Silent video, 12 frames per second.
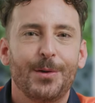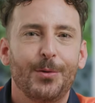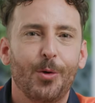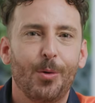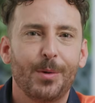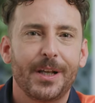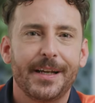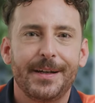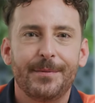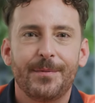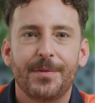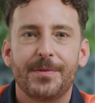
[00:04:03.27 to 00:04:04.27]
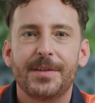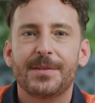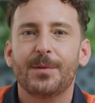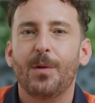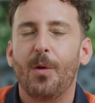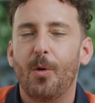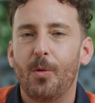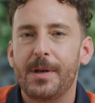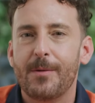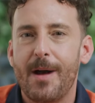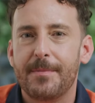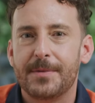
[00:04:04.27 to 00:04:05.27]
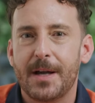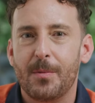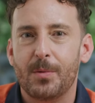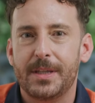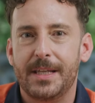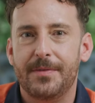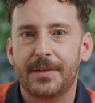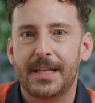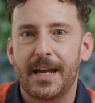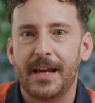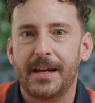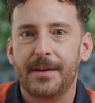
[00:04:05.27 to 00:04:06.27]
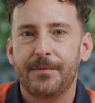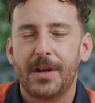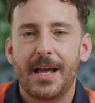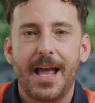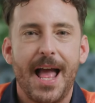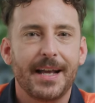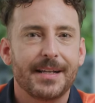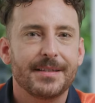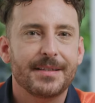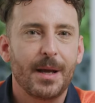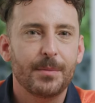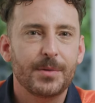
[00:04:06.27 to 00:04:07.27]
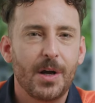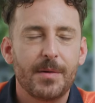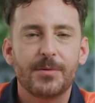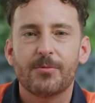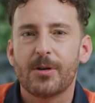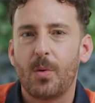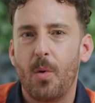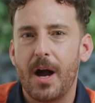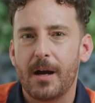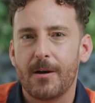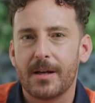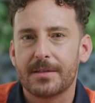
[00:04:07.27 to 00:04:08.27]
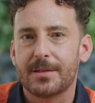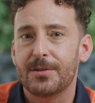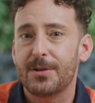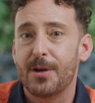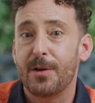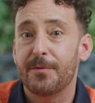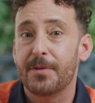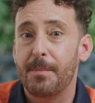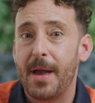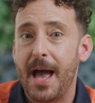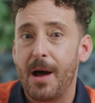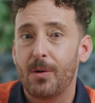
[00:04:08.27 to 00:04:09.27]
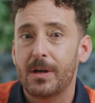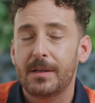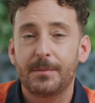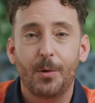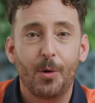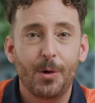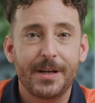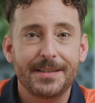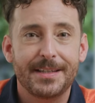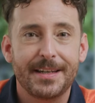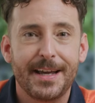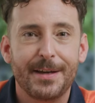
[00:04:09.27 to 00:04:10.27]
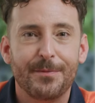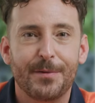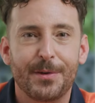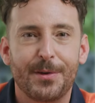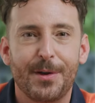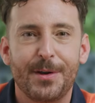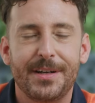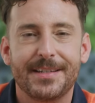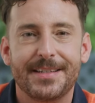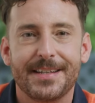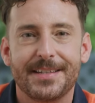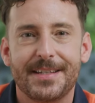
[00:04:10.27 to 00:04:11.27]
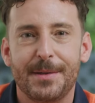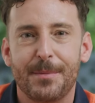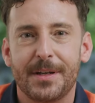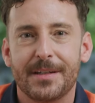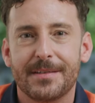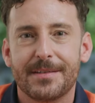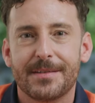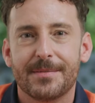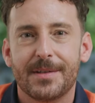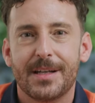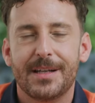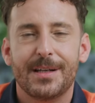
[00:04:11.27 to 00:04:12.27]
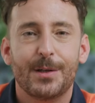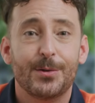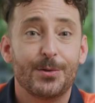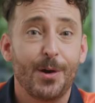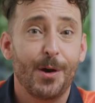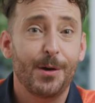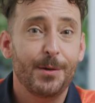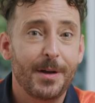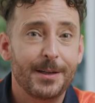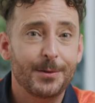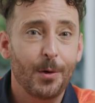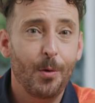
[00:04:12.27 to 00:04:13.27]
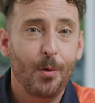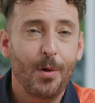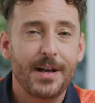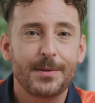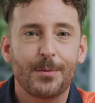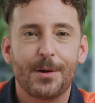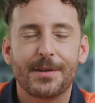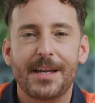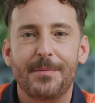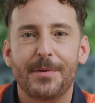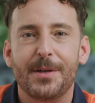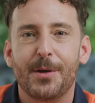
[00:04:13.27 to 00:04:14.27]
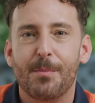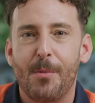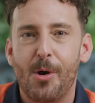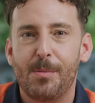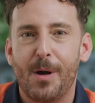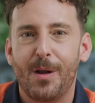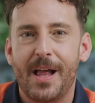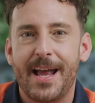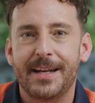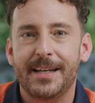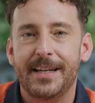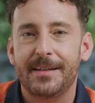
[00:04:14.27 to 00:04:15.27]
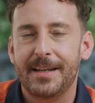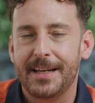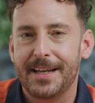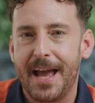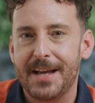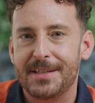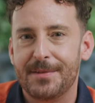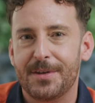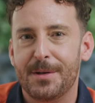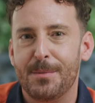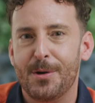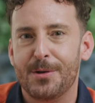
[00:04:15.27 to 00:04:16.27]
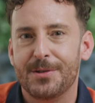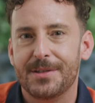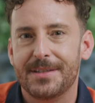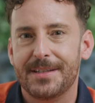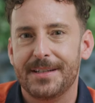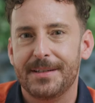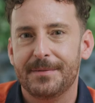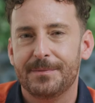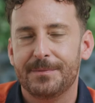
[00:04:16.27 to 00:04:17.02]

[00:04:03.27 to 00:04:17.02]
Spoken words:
Normally, this will all be wrapped up within the day and can sometimes require us to turn off the power or internet for 30 to 60 minutes. So it's always worth keeping your mobile handy in case of an emergency.